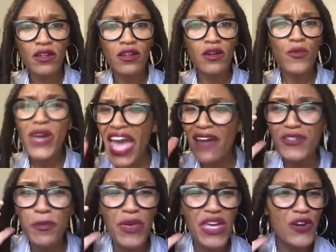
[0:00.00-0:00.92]
We have to
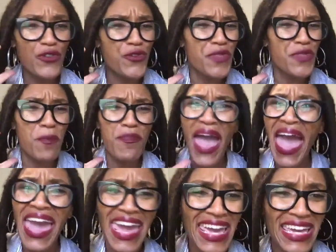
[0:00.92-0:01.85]
build through the
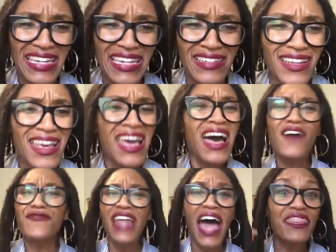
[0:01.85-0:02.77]
pain of
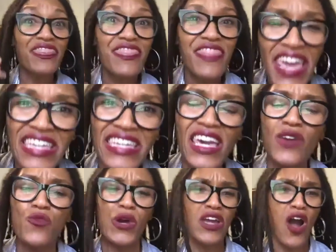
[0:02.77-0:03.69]
not thinking
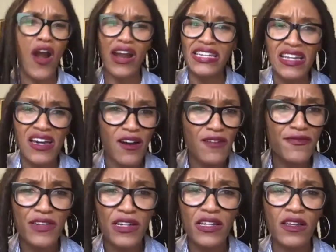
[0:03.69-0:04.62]
we are enough.
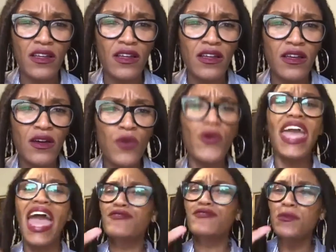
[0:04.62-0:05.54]
We
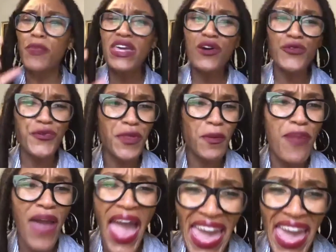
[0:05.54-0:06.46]
have to build through the
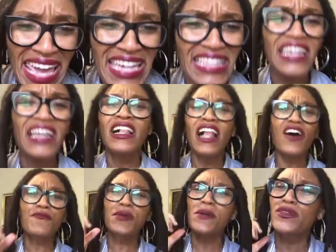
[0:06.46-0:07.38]
pain
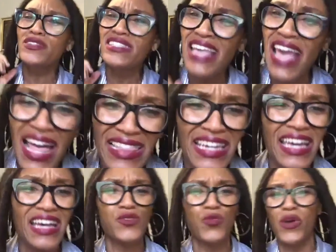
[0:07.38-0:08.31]
of people telling
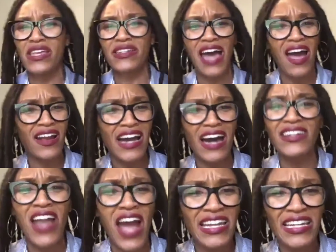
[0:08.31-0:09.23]
us we are
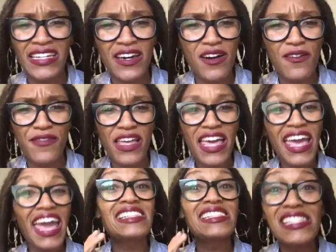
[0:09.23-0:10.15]
not enough.
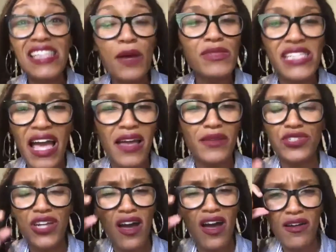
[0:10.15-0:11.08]
And sometimes,
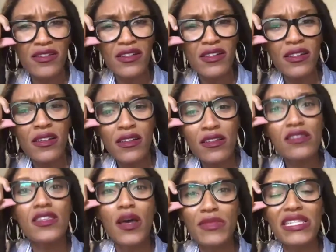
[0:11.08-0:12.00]
y'all,
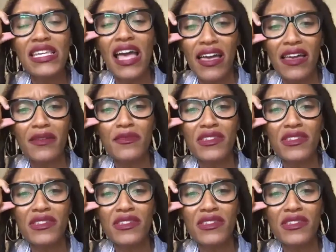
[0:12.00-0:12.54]
sometimes